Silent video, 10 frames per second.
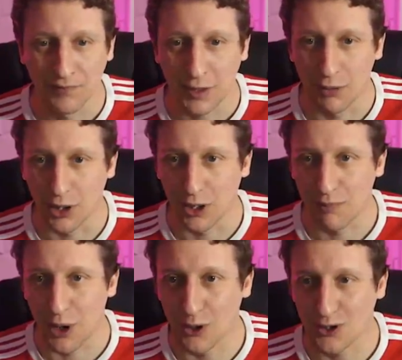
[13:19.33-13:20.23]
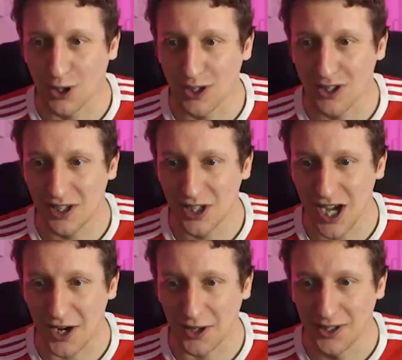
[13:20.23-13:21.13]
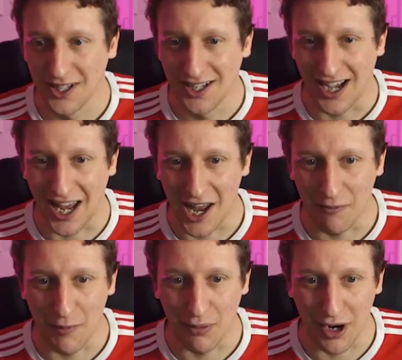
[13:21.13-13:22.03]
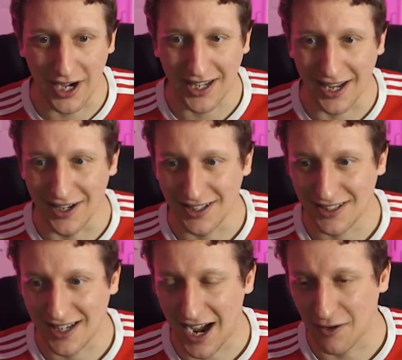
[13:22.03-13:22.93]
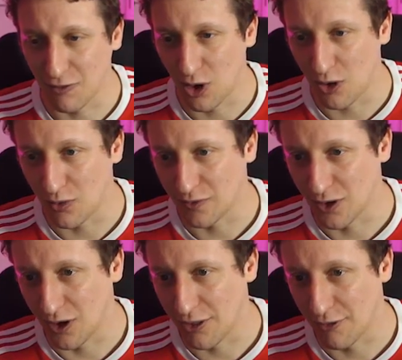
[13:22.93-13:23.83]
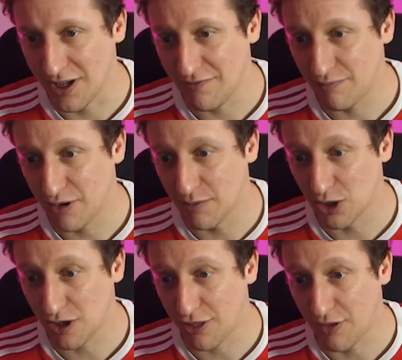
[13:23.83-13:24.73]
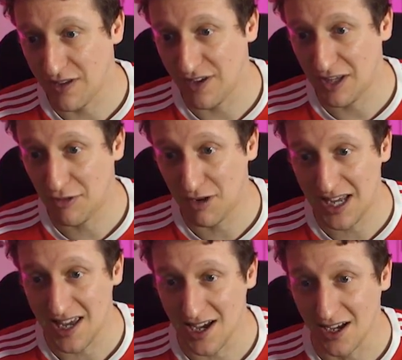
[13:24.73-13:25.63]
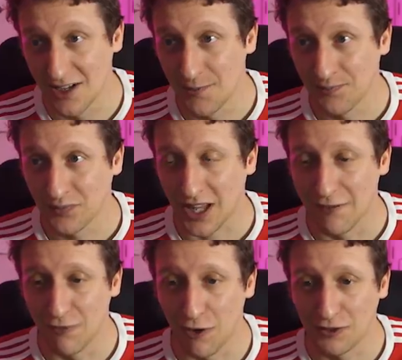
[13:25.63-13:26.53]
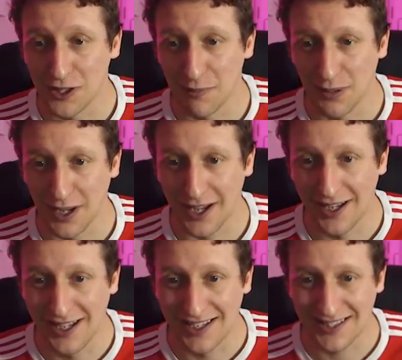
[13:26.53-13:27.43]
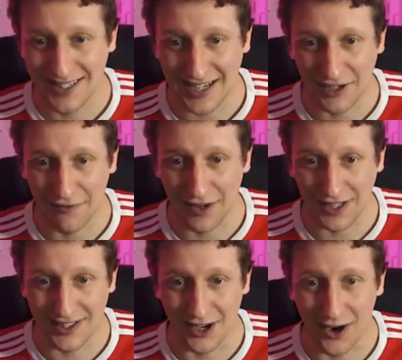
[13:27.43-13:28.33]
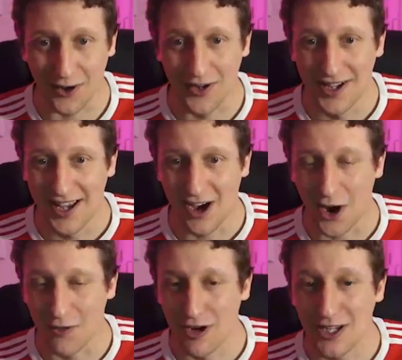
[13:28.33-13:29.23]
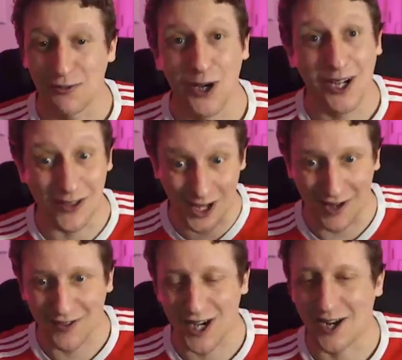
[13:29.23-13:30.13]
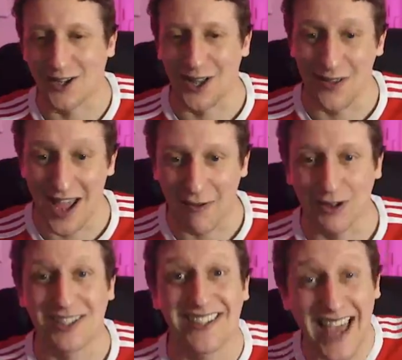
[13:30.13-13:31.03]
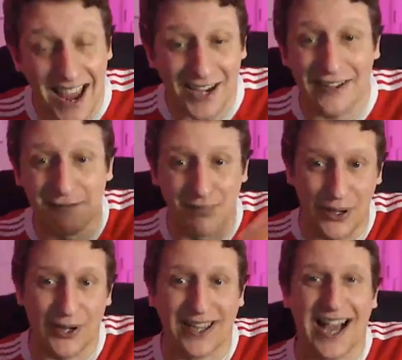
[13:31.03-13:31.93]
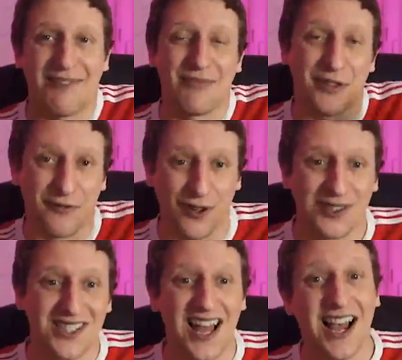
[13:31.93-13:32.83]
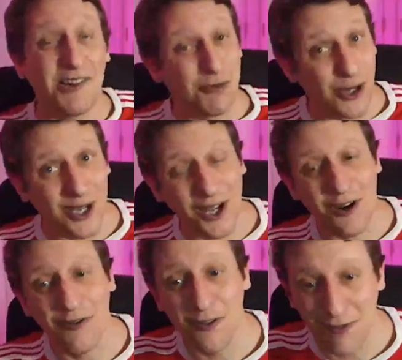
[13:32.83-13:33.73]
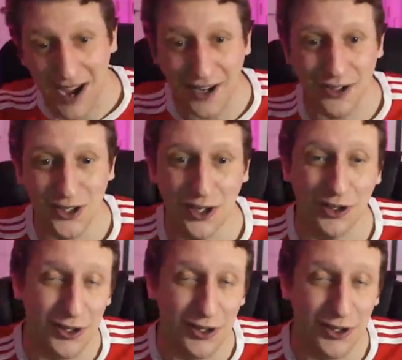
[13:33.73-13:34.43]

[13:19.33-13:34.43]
But the ball's gone into the channel, and then we're breaking. It's kind of what we've got, pretty much a 3v3 here involved in the play. Saka flicks it on. Henry's working the left channel, and there once again is Bergkamp, the false nine, working off the final shoulder.